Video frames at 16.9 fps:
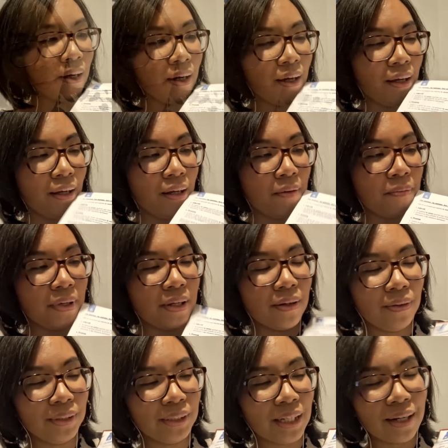It
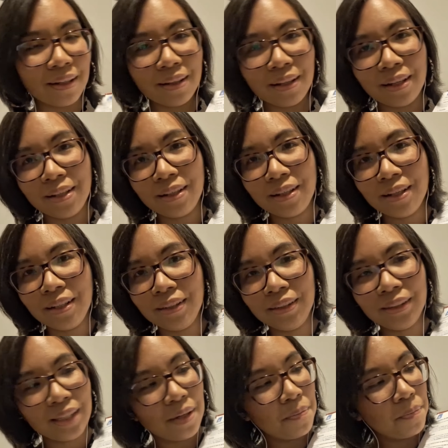also had like
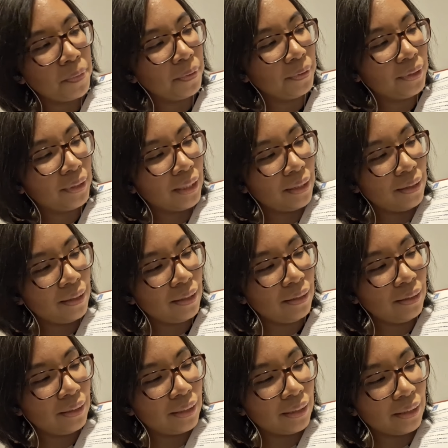example
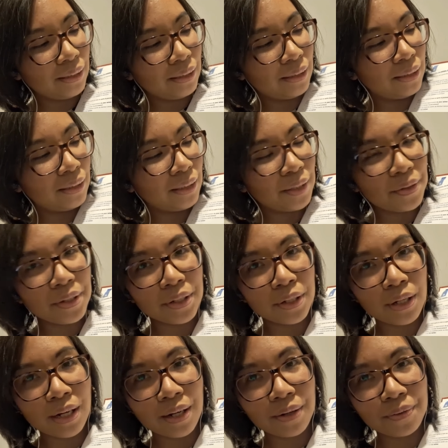sentences showing you
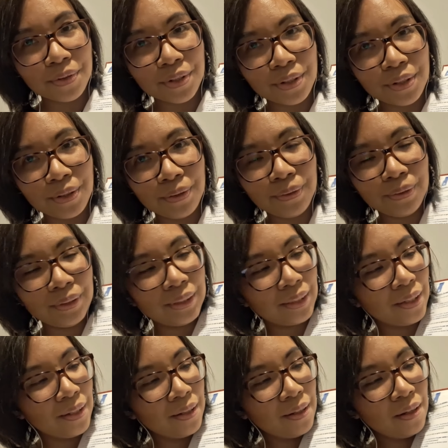how to use
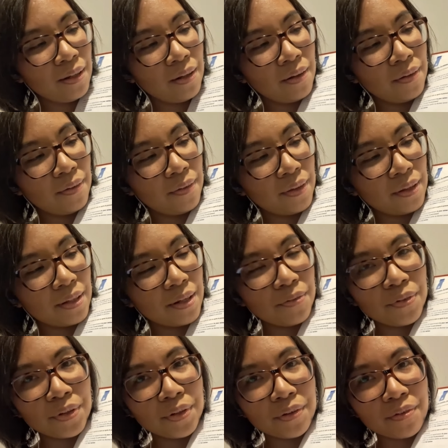the
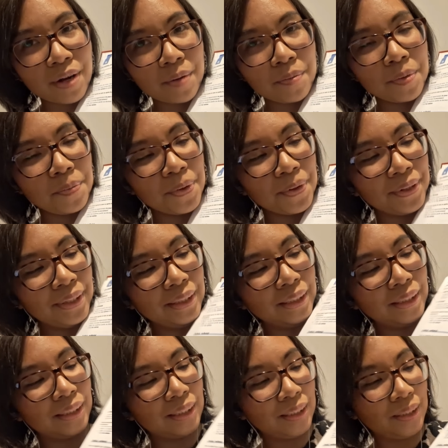different grammar
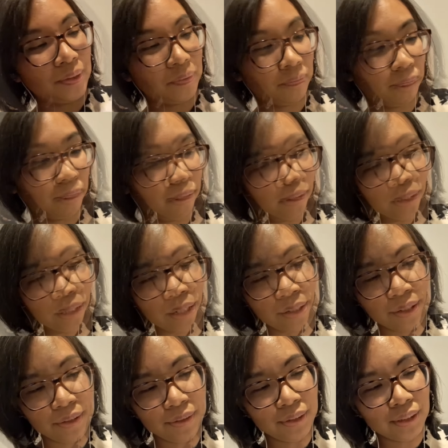points. So I
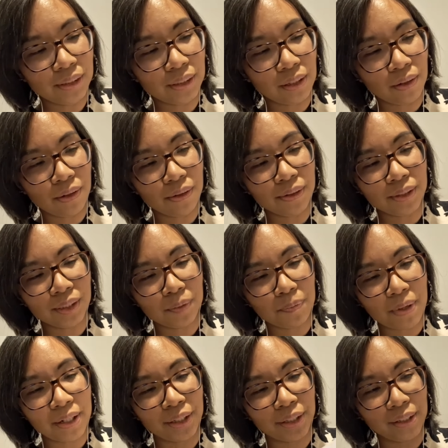use this a lot,
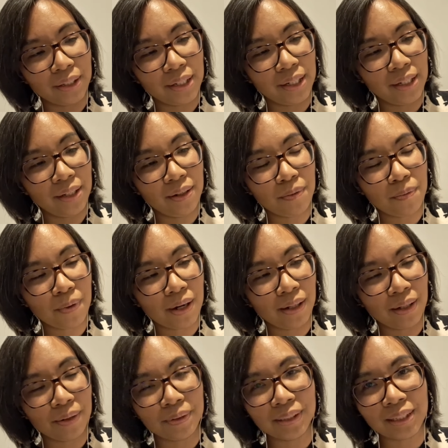especially while
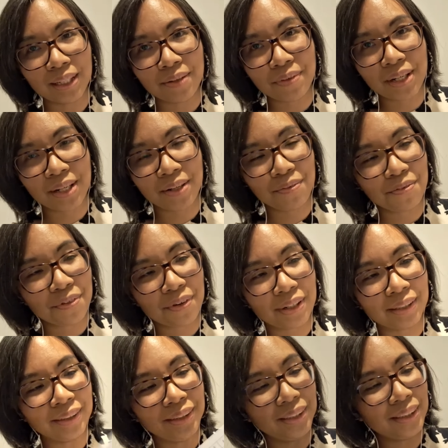I was living in
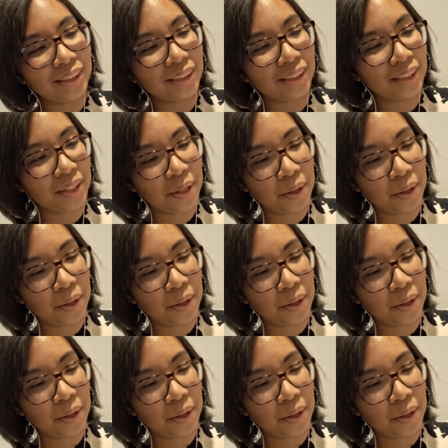France,